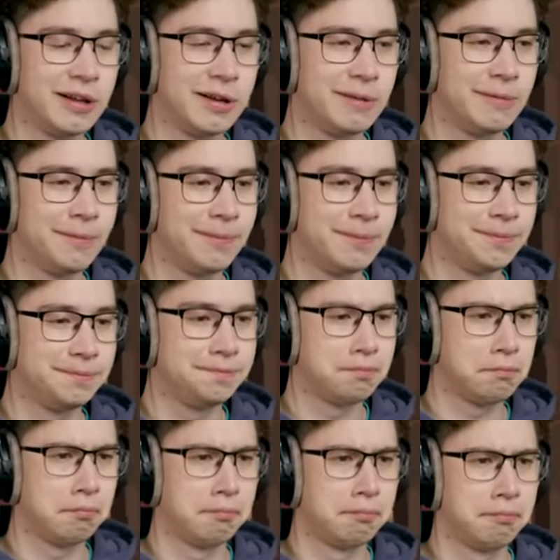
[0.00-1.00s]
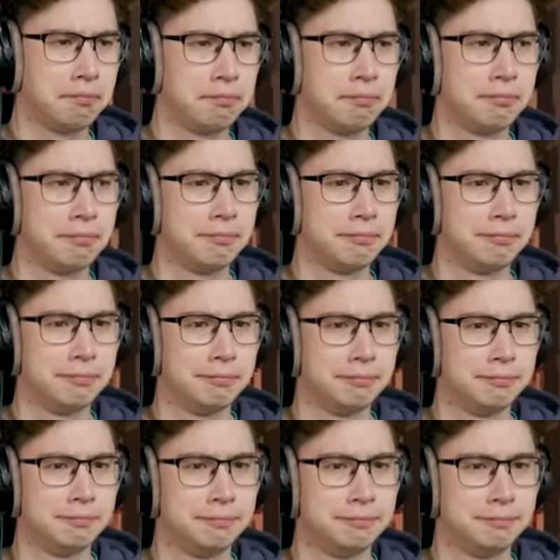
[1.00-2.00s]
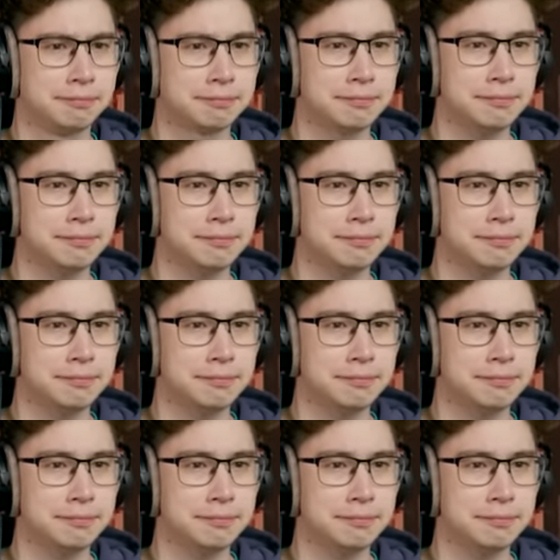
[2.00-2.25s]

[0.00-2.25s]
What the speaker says: Nothing is said.